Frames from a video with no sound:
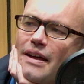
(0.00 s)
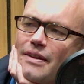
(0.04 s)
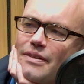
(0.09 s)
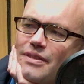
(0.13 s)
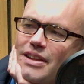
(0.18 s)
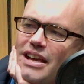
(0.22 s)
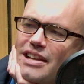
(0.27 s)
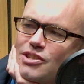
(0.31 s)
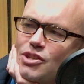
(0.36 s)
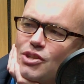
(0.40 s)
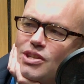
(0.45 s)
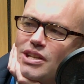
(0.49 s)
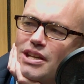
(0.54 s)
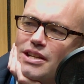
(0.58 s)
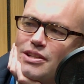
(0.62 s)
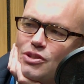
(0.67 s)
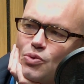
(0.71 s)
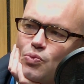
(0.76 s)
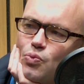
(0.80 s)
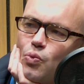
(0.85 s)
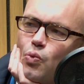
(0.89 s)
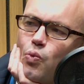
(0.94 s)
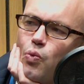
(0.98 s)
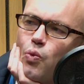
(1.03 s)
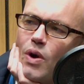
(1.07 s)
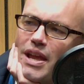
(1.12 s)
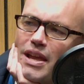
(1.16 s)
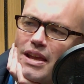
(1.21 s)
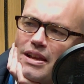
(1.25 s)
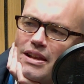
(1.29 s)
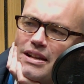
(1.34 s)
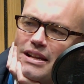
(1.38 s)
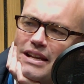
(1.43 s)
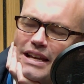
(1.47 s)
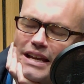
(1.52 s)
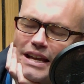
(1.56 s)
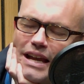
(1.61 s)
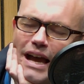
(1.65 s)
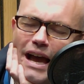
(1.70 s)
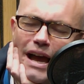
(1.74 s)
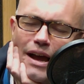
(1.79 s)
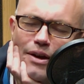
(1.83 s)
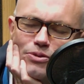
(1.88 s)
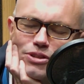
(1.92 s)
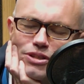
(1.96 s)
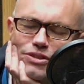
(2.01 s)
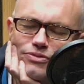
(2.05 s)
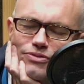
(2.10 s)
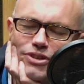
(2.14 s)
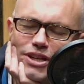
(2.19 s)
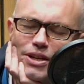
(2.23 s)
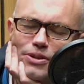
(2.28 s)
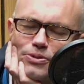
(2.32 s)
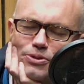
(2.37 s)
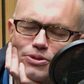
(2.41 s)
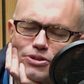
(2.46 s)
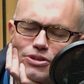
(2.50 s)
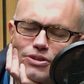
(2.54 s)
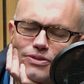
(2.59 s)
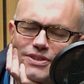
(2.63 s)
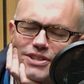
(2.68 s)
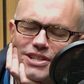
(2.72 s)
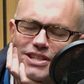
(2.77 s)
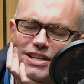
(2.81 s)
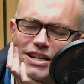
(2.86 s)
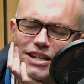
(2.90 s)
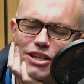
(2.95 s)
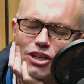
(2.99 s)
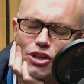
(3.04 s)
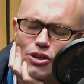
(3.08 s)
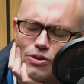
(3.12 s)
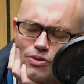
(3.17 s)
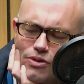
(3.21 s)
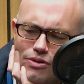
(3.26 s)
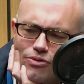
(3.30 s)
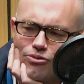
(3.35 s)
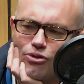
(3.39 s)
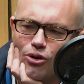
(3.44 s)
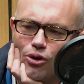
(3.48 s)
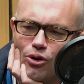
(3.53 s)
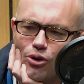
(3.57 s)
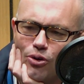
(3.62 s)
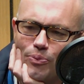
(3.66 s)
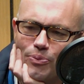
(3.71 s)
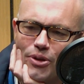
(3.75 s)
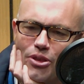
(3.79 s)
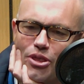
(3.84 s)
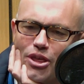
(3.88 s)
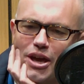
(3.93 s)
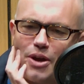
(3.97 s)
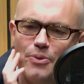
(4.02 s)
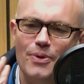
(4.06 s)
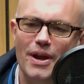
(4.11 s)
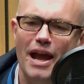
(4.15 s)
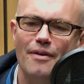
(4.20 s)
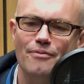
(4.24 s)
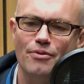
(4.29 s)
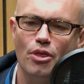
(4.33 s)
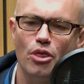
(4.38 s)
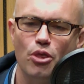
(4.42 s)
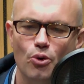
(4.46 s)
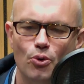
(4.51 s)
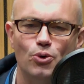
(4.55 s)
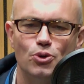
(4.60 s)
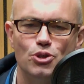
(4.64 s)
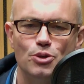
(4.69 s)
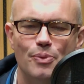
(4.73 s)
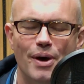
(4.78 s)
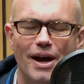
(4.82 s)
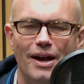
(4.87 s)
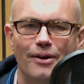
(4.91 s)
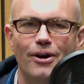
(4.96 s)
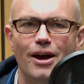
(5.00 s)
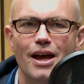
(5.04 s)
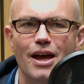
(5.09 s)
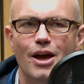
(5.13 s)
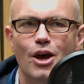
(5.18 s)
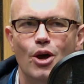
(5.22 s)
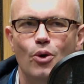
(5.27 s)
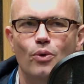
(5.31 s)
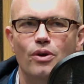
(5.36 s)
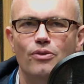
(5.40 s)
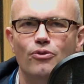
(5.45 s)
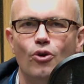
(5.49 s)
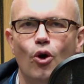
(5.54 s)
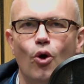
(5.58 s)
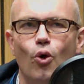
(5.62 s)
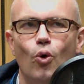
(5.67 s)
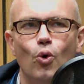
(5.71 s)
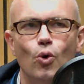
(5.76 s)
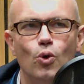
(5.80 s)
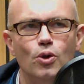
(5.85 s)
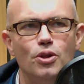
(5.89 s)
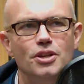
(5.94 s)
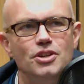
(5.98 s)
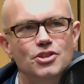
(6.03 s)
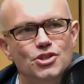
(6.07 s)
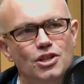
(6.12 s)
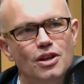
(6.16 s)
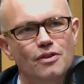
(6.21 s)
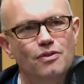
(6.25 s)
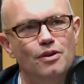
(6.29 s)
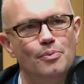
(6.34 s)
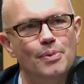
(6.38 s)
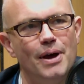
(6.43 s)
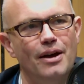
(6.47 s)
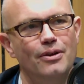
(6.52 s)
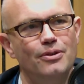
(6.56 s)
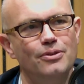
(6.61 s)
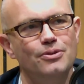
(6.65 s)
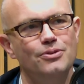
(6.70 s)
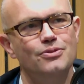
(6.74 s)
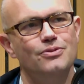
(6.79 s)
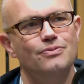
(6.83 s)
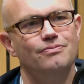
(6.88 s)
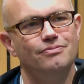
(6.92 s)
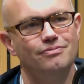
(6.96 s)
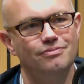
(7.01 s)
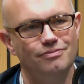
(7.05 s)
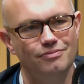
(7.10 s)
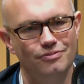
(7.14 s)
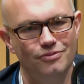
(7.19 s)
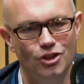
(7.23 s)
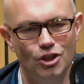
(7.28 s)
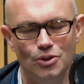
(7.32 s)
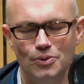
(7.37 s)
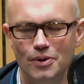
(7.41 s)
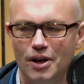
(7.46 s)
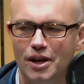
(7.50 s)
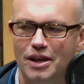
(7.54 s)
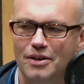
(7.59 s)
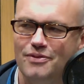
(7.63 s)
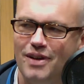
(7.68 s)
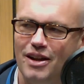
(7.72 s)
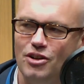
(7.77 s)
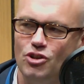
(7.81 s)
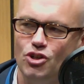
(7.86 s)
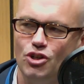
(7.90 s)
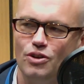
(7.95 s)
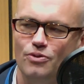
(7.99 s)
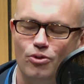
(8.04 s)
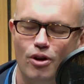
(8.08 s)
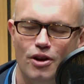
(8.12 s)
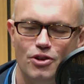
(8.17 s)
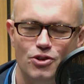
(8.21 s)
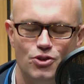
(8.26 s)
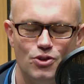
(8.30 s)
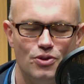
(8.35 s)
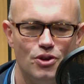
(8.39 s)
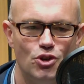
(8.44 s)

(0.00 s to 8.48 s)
it's weirdly out of kilter, isn't it? Uniform, the thing we haven't thought about. We've got all this stuff about UN Convention of Rights of the